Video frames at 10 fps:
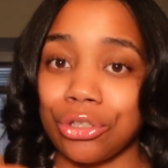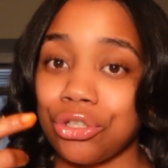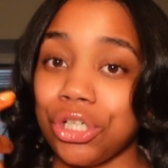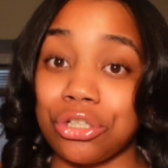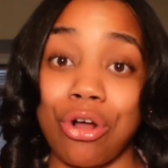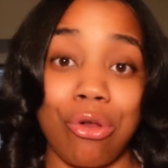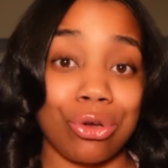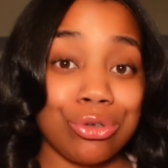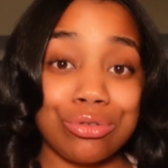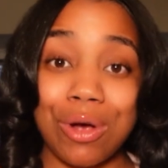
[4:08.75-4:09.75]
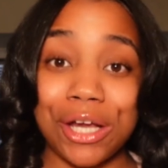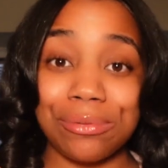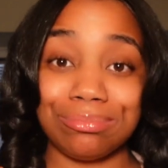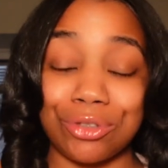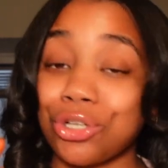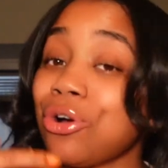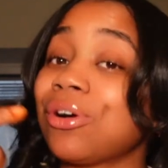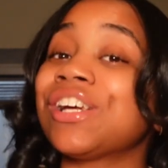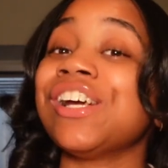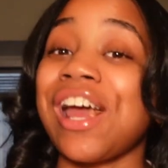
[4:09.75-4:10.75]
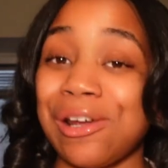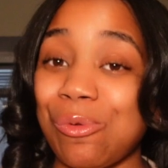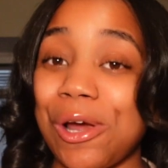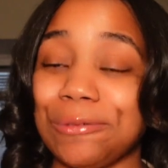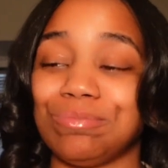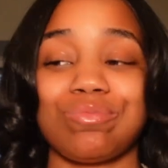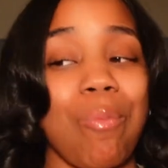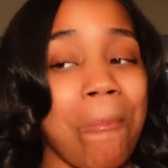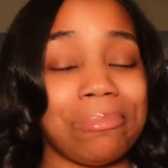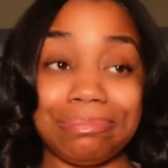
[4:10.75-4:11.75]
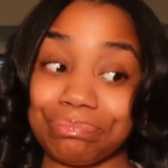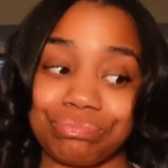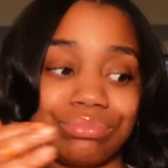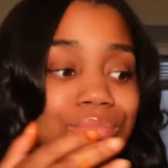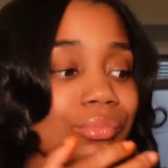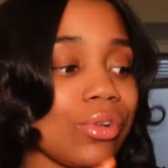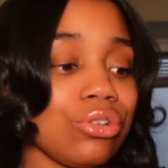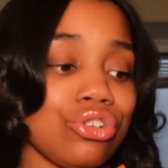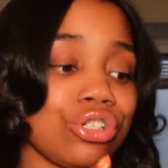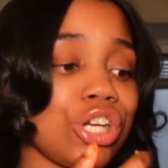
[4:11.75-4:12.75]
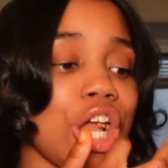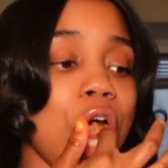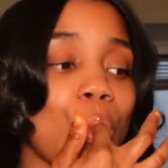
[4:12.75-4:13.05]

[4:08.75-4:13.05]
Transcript: you either gonna lose weight or you gonna gain weight. Just saying.